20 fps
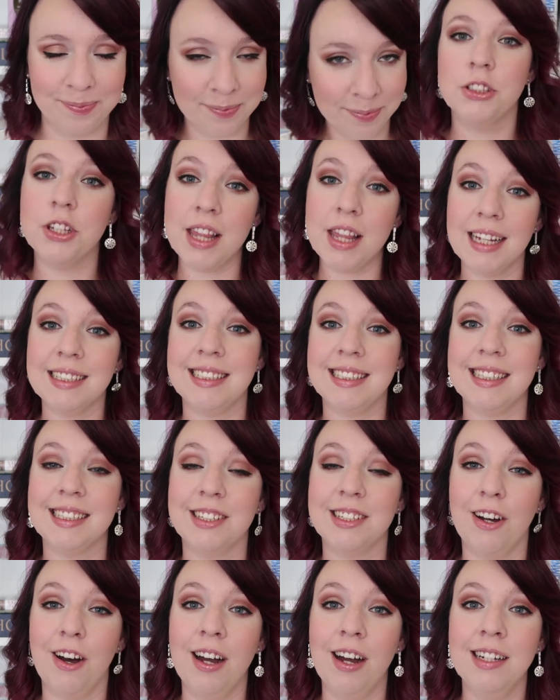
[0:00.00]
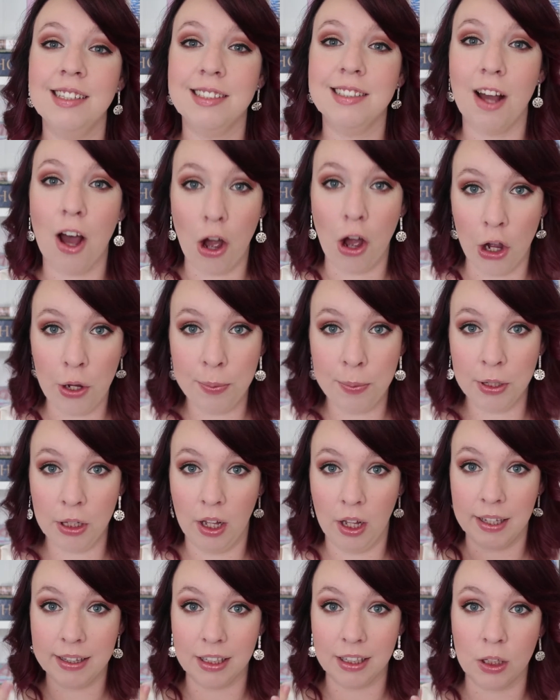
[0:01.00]
So that's it, guys. I hope you
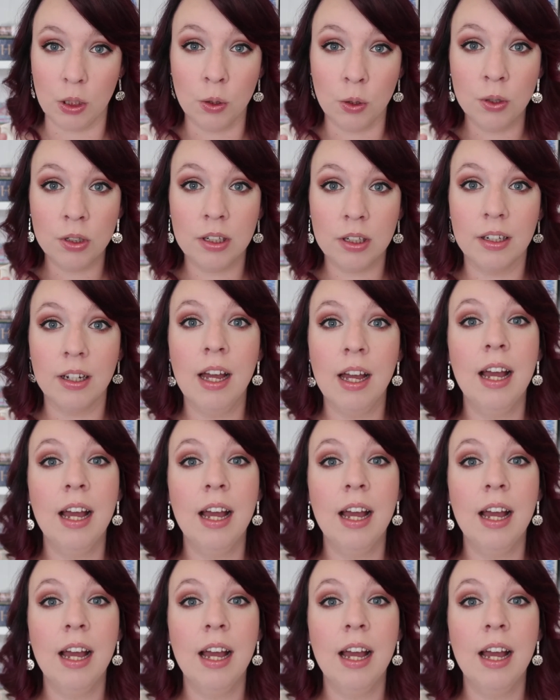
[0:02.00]
like the look.